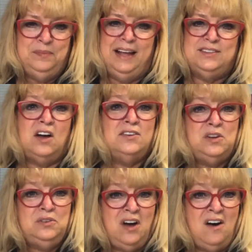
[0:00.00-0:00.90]
It's
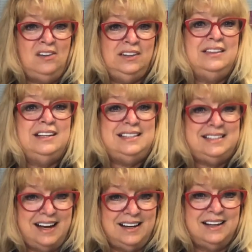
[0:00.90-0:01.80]
also called the
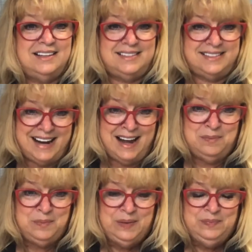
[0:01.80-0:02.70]
duck stamp.